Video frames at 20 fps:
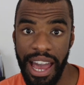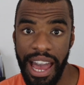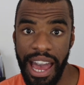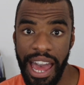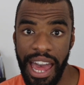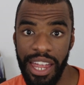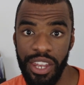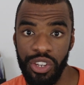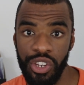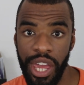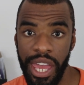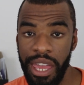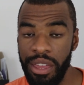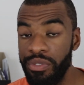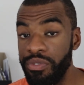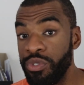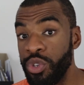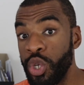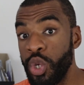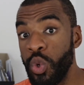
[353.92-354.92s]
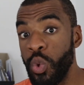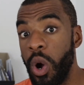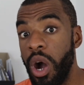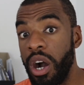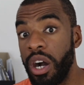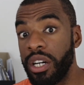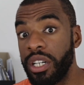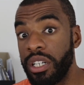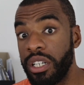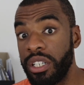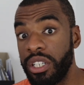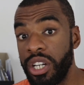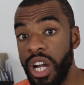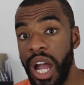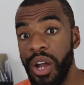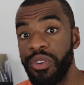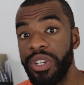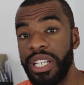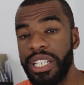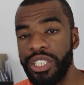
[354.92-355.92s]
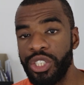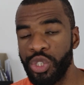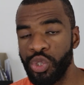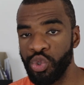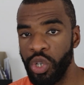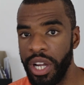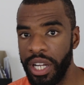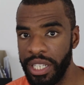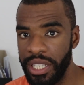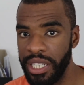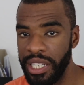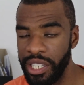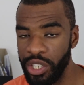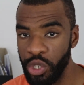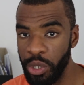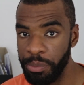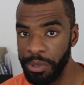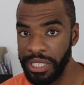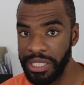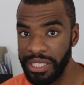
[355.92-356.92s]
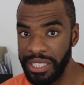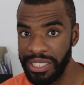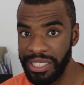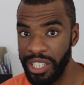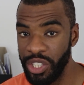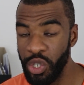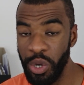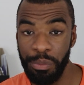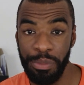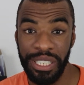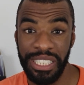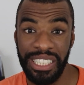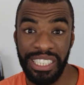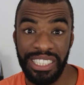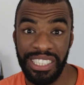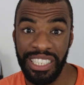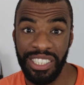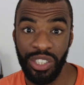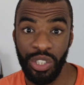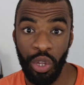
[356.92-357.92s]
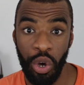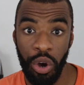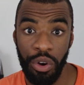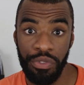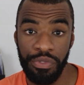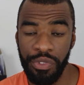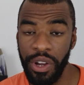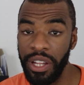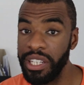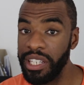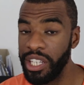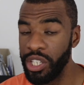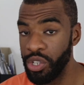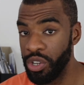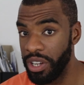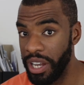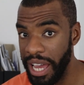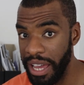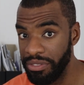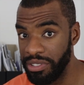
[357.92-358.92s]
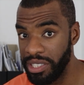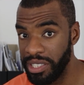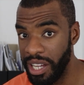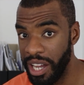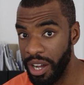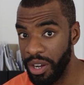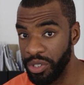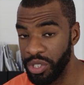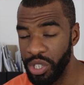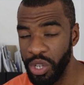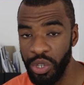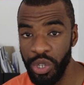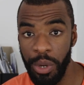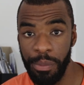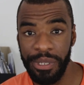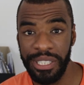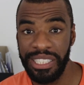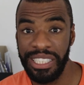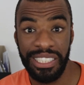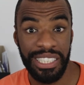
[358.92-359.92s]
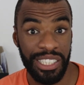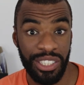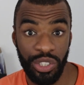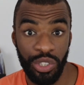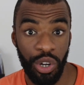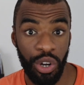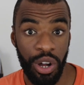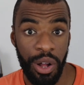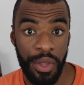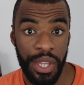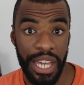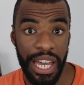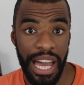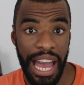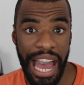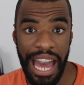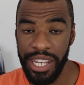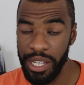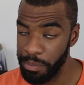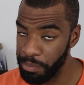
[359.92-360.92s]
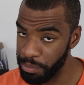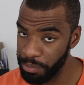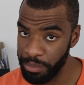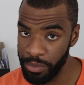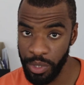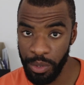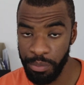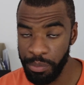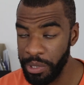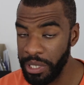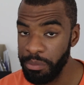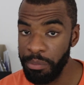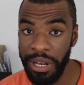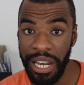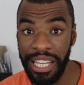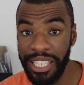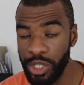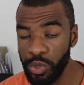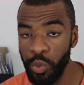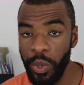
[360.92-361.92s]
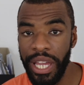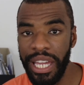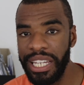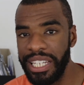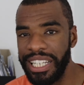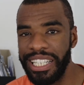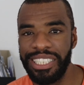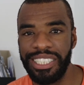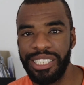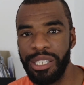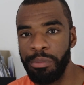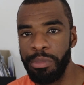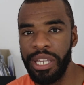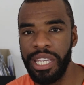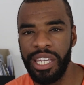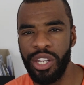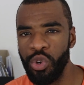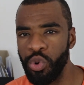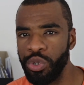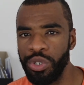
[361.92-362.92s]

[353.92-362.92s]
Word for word: And if you are currently struggling in your business and your business is not funding your lifestyle, you know, your business is not at the place where it needs to be in